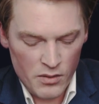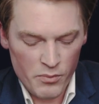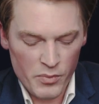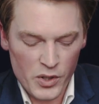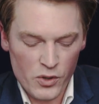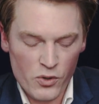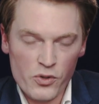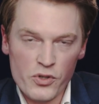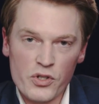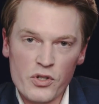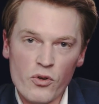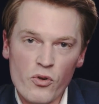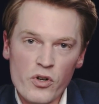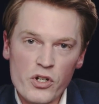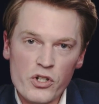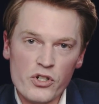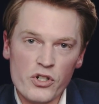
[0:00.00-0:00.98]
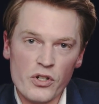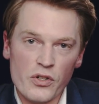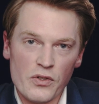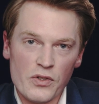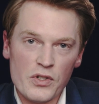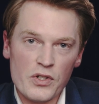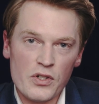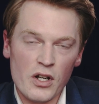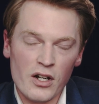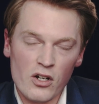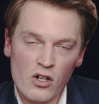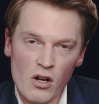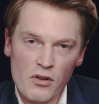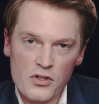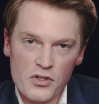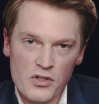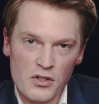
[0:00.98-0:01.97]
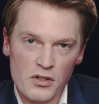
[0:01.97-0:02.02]
Because Christians are
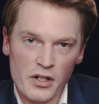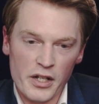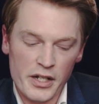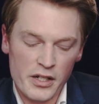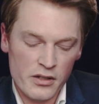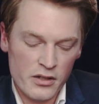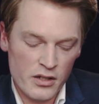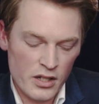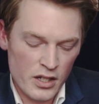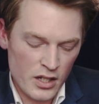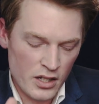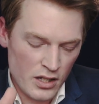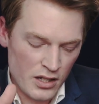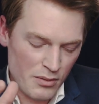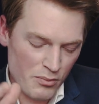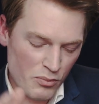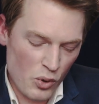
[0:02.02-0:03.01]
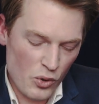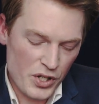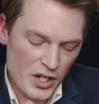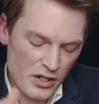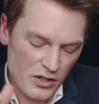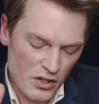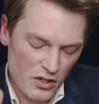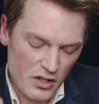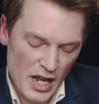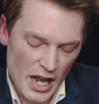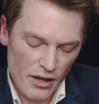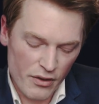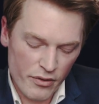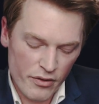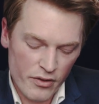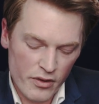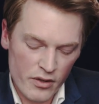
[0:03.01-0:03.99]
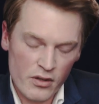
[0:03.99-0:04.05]
constantly putting to
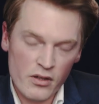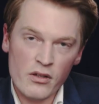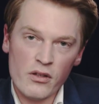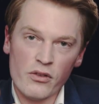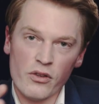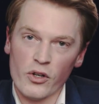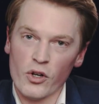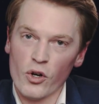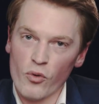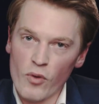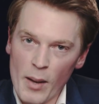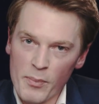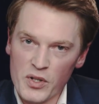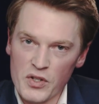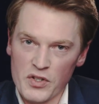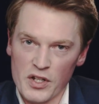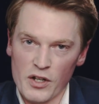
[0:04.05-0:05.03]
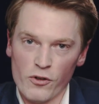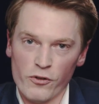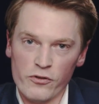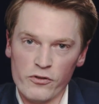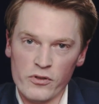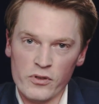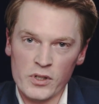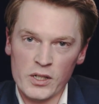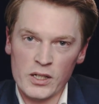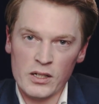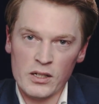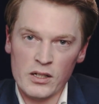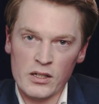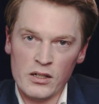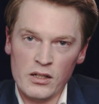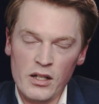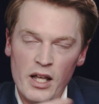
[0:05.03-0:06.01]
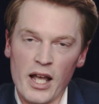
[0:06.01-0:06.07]
death the corrupt self
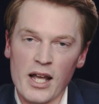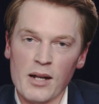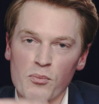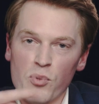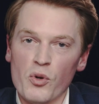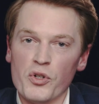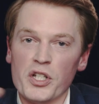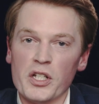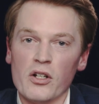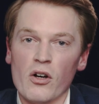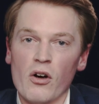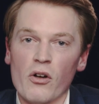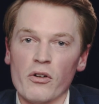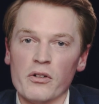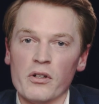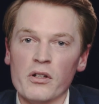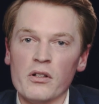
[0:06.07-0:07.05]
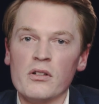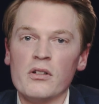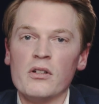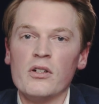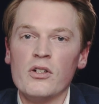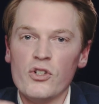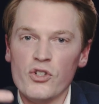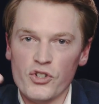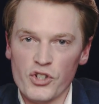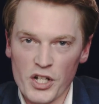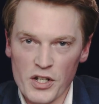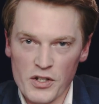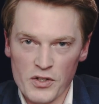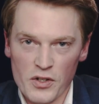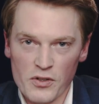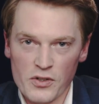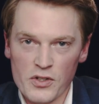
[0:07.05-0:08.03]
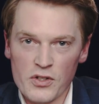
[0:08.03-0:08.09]
and putting on
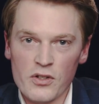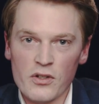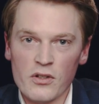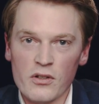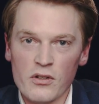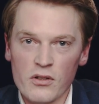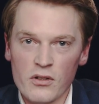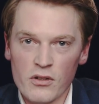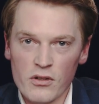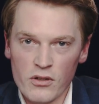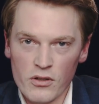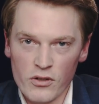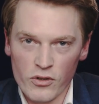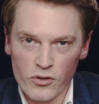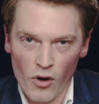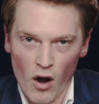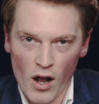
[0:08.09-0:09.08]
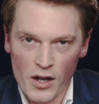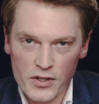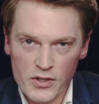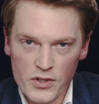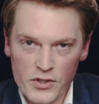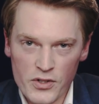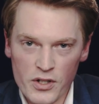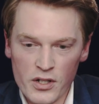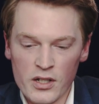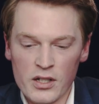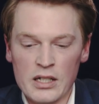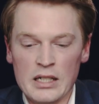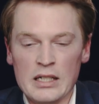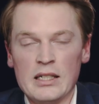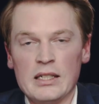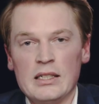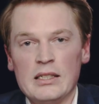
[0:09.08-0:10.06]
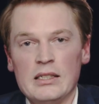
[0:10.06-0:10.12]
Jesus Christ.
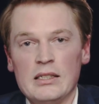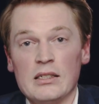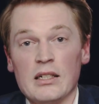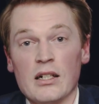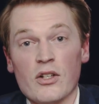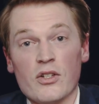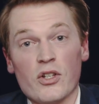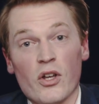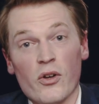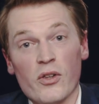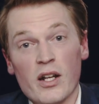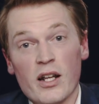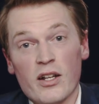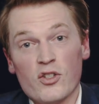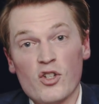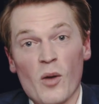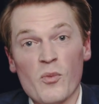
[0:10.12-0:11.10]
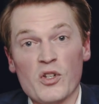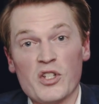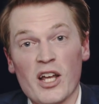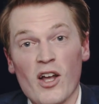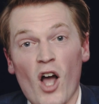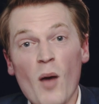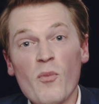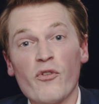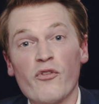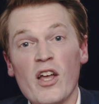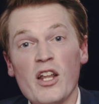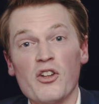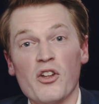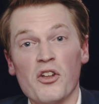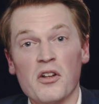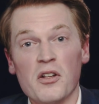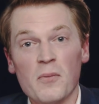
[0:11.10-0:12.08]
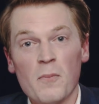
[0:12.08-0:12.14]
And so the next time you say, I'm
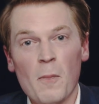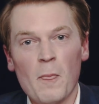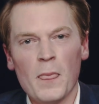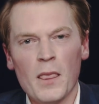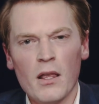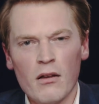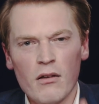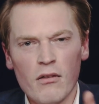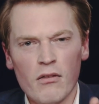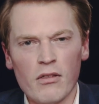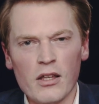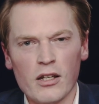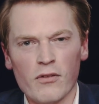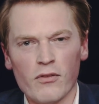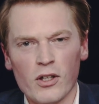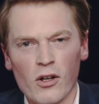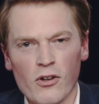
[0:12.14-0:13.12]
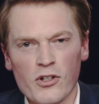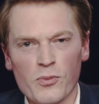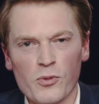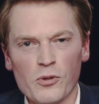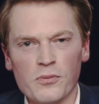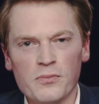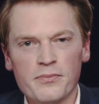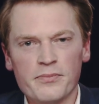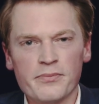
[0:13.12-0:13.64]
offended, think of the gospel.